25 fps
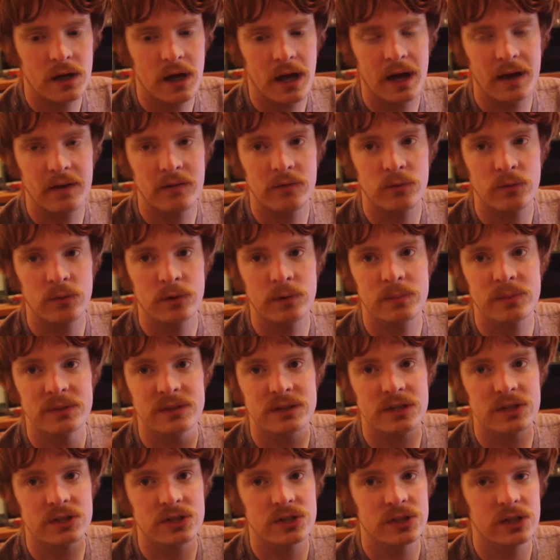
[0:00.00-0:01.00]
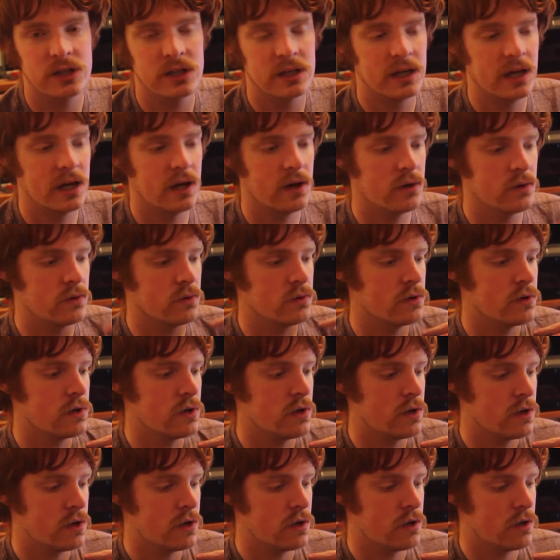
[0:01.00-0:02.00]
I've repositioned it now.
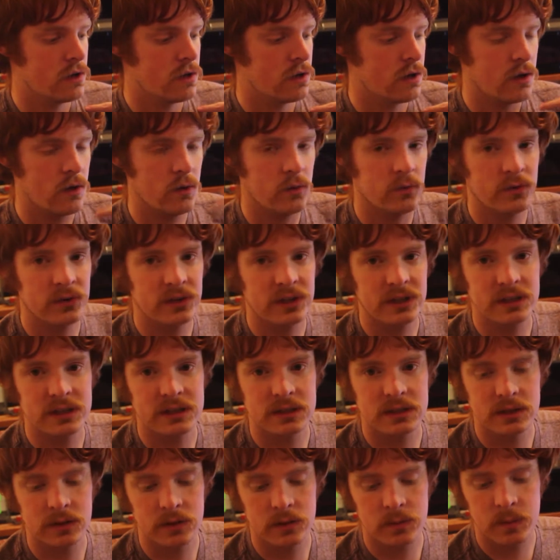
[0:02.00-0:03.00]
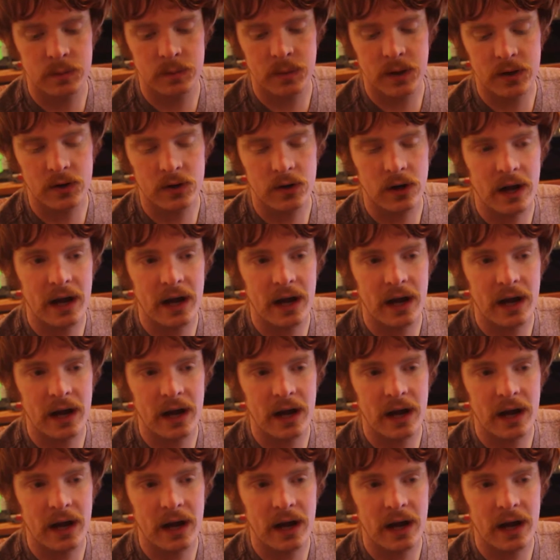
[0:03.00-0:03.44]
Hopefully this is a little bit better.